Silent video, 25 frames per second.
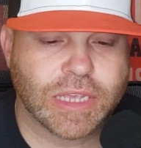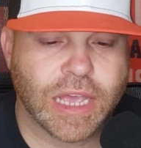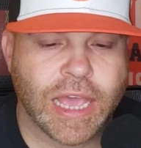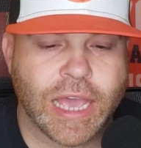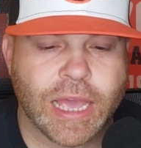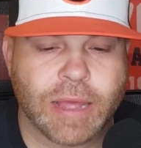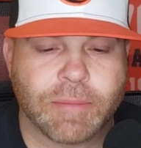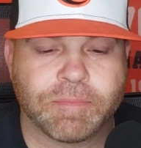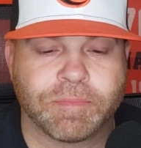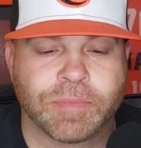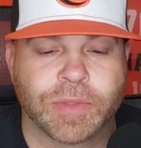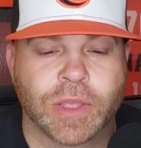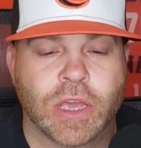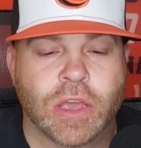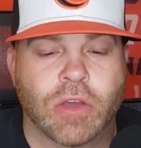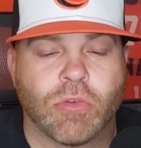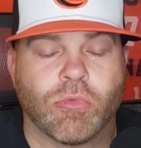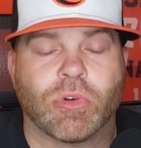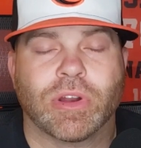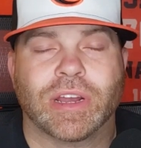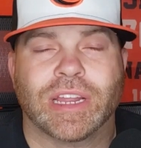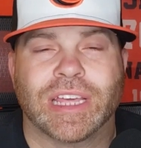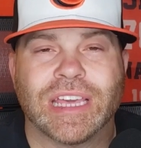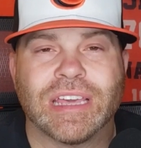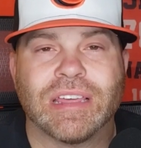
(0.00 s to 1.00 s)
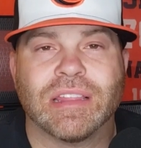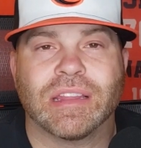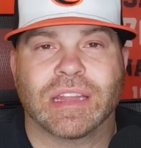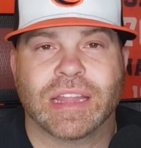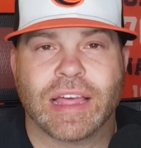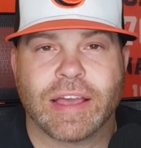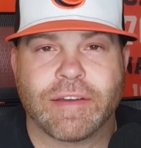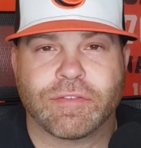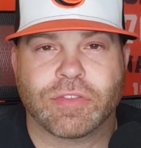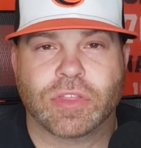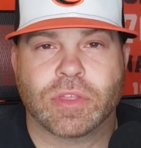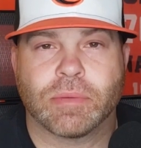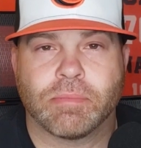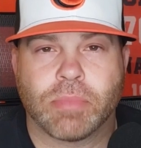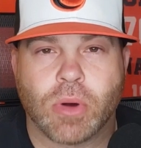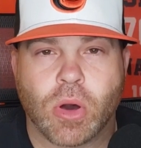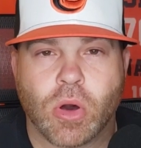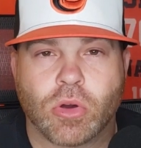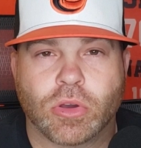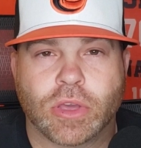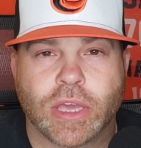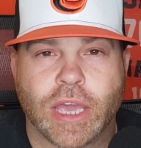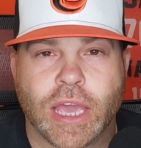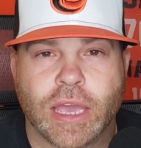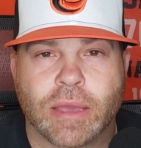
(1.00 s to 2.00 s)
And when he left the
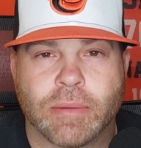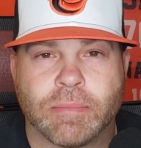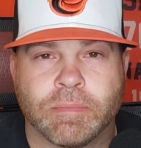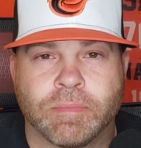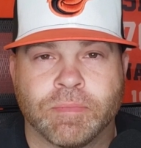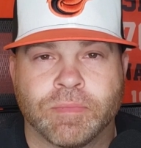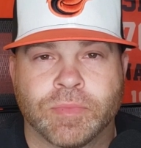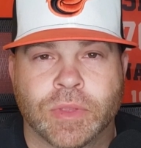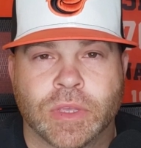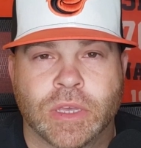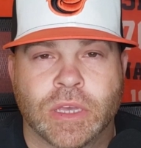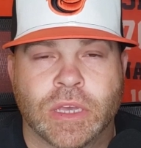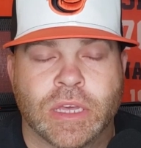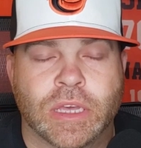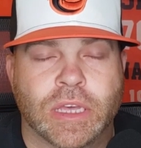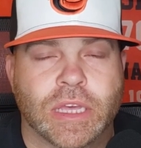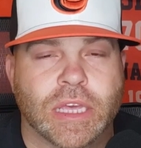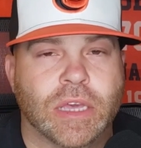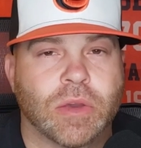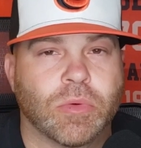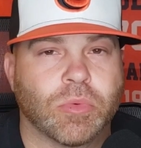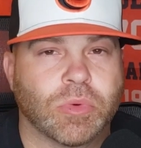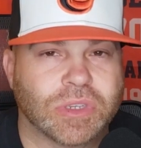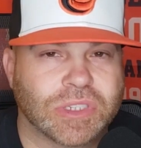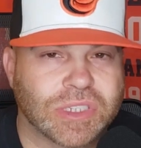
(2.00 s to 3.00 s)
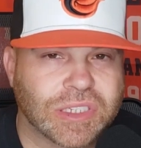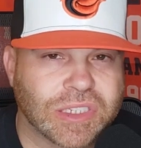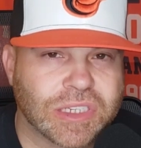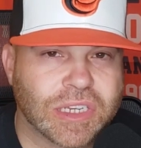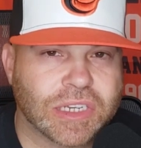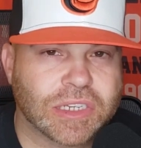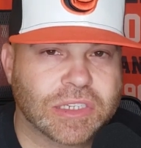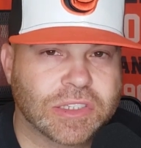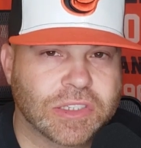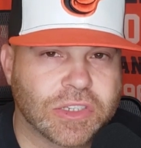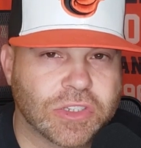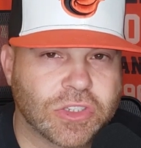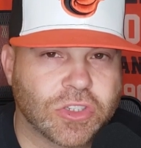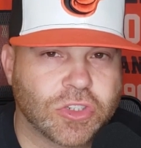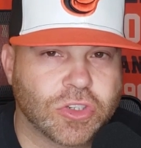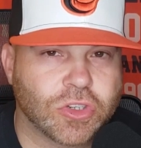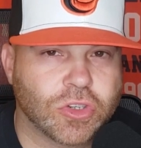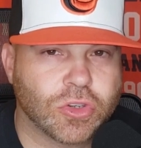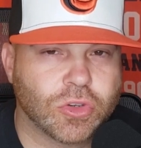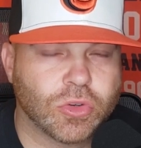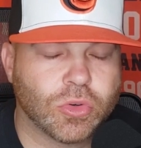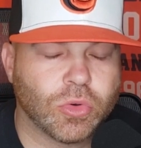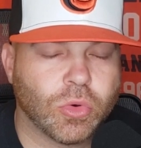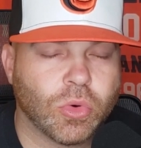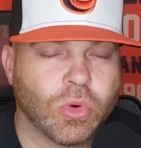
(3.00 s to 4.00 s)
ball game, it was
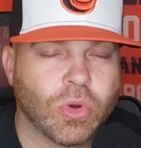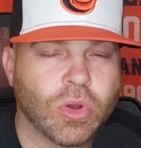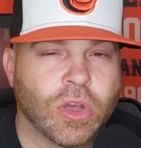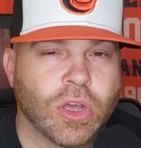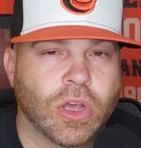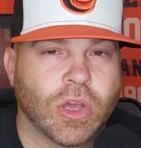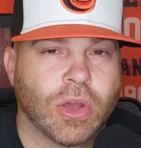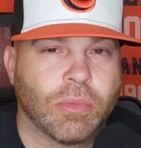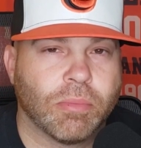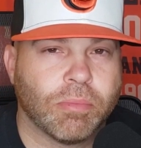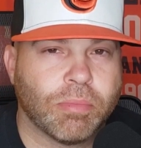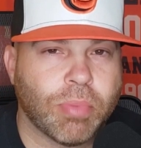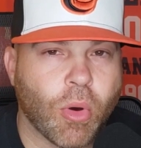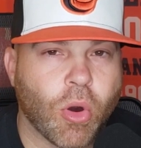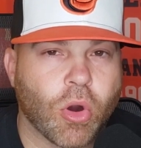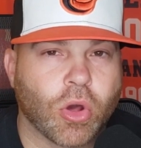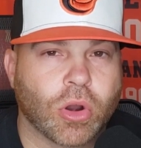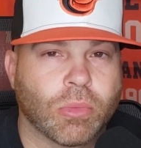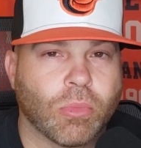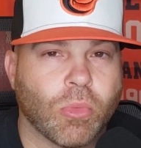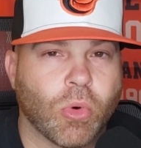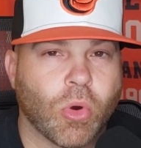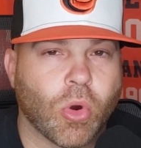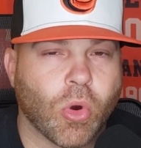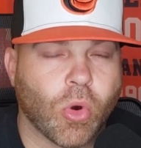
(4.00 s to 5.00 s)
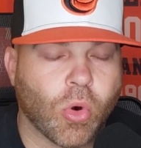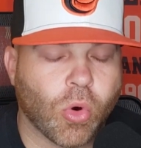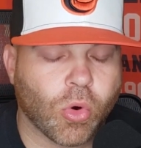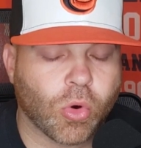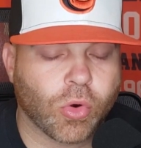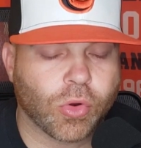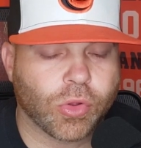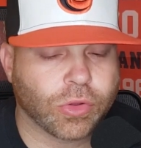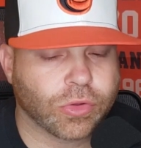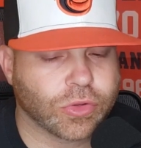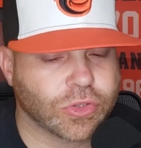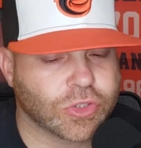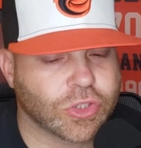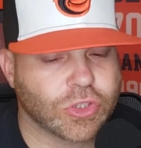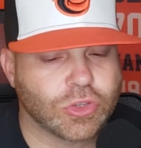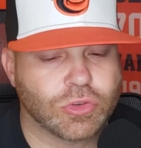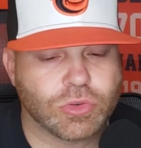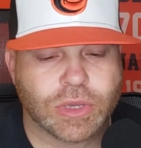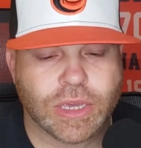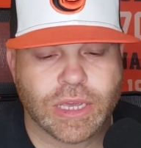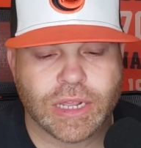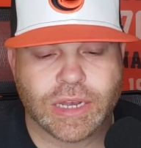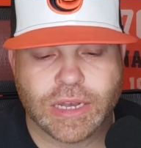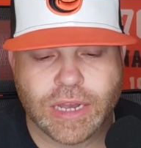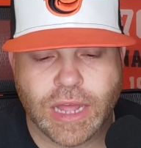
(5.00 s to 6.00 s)
6-2 Baltimore Orioles. You
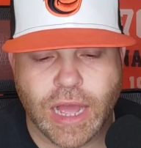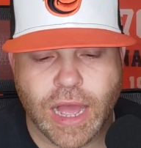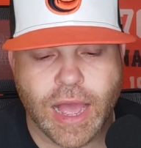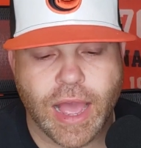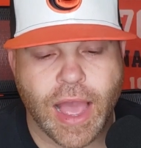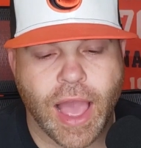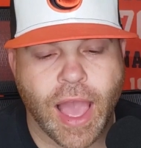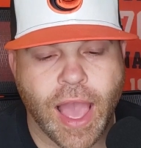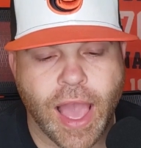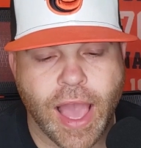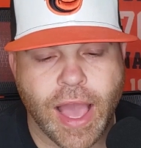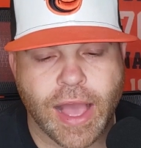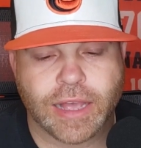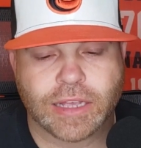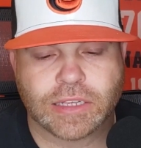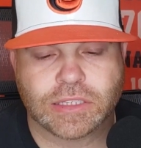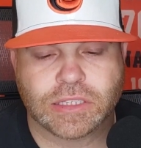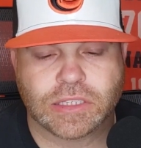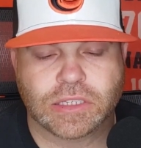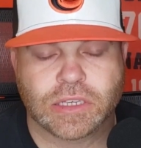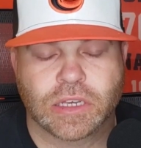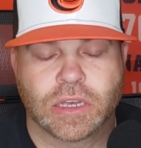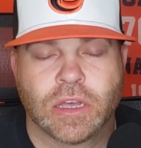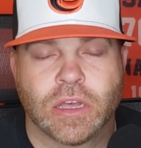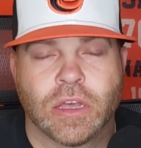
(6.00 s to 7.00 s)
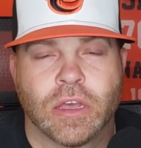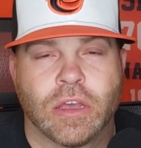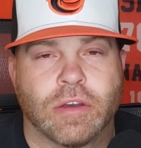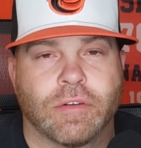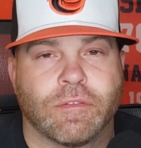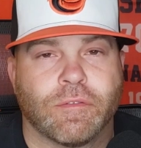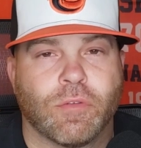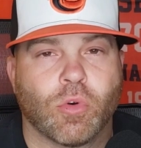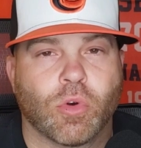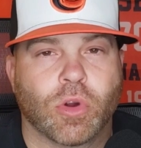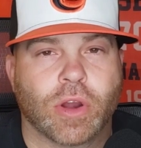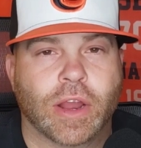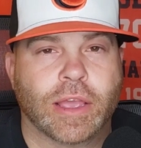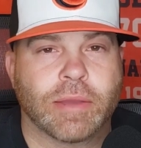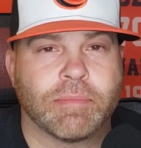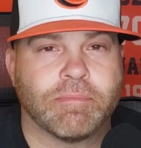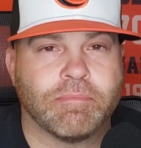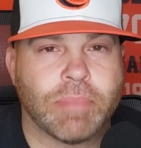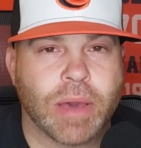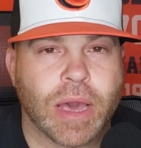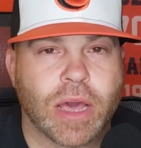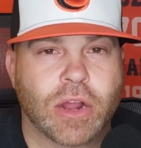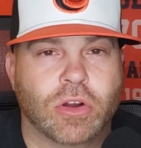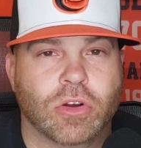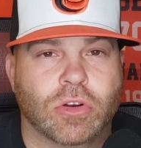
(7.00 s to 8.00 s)
cannot ask for a
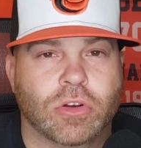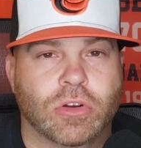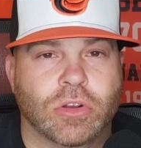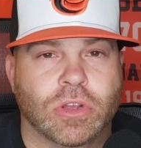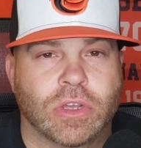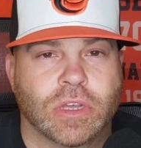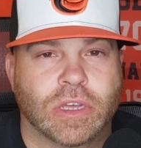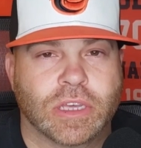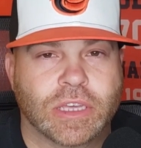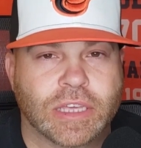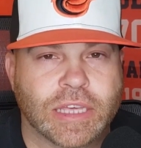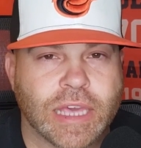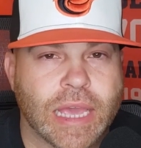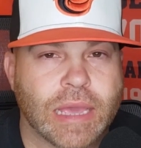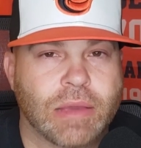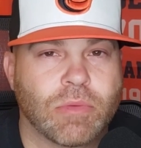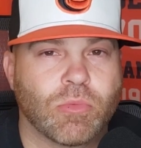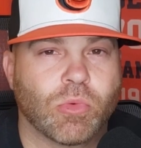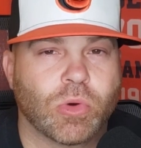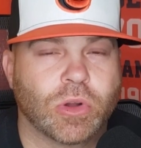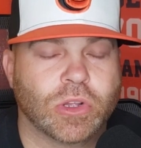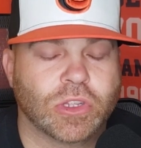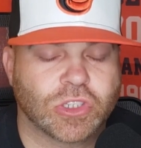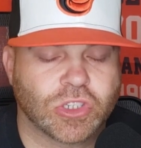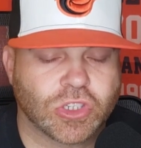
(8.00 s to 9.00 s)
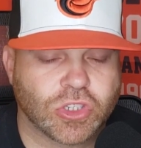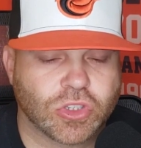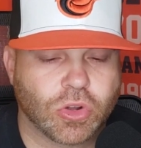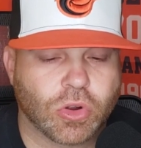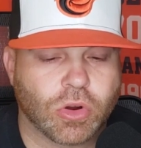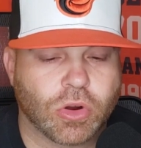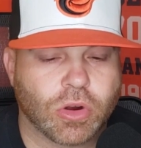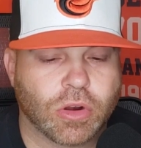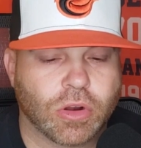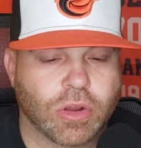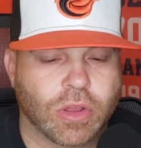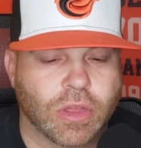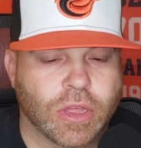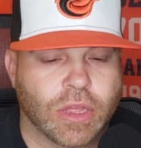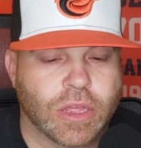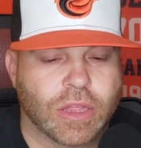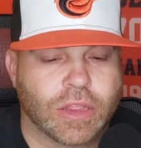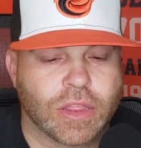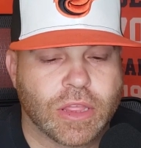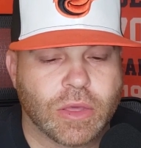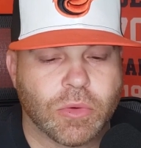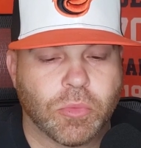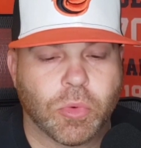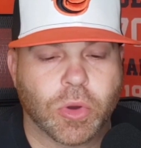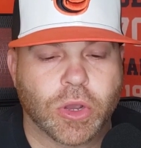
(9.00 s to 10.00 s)
better Game 1 start
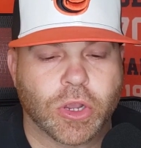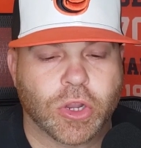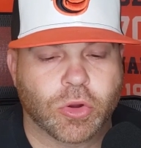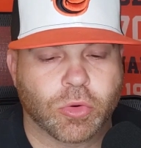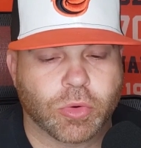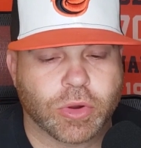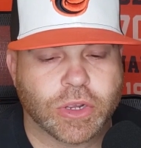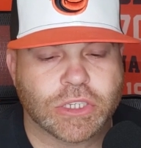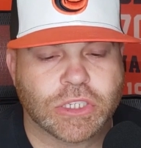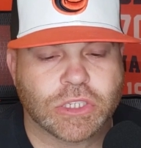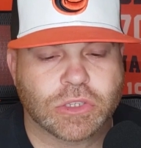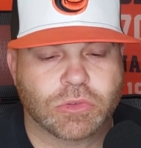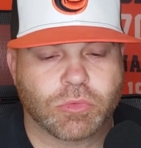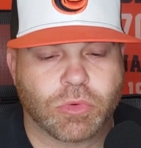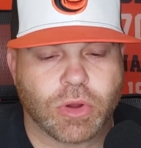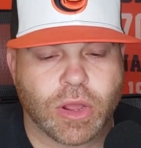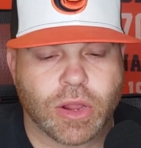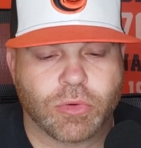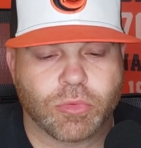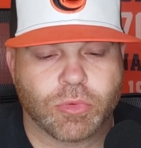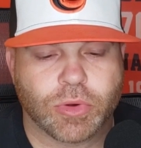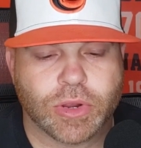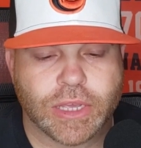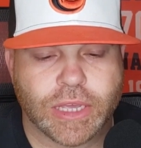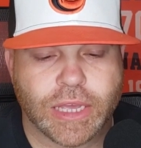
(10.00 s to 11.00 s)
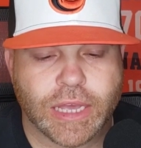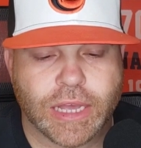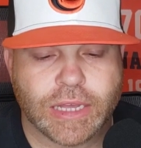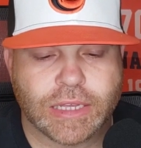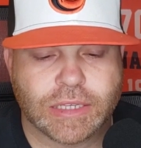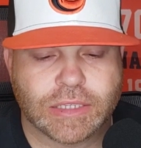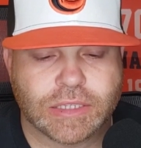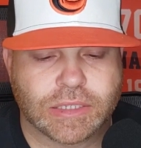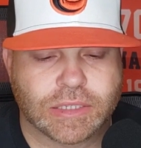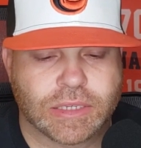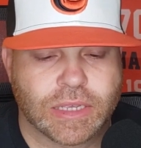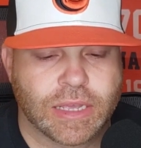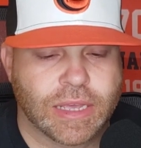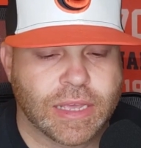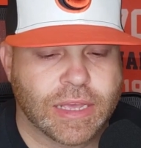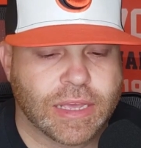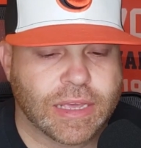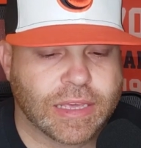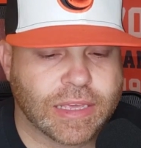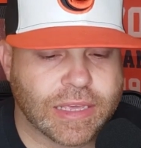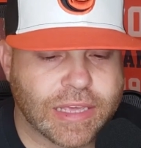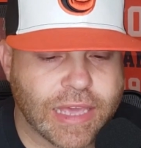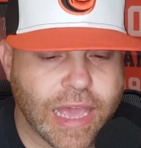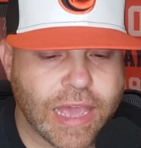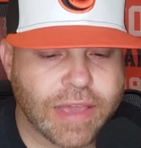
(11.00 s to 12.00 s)
than what Grayson Rodriguez
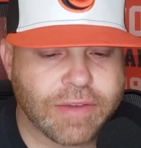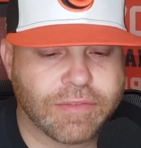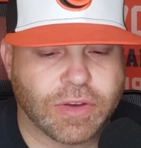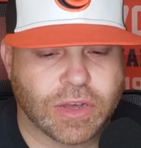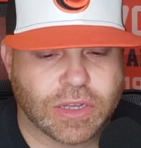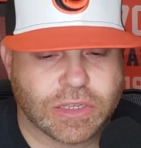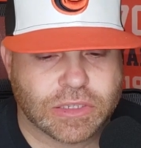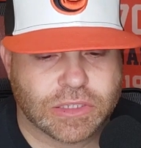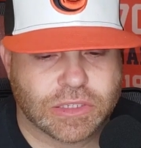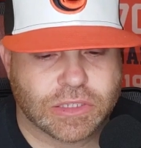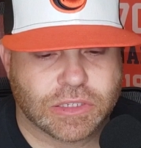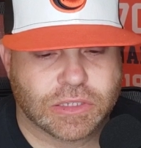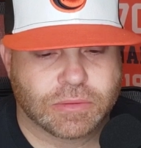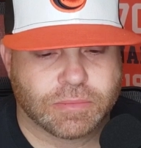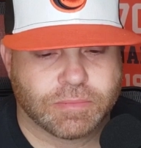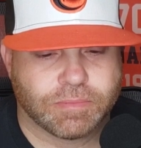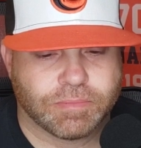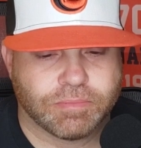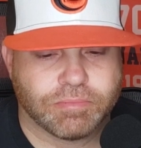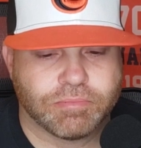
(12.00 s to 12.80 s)
gave us.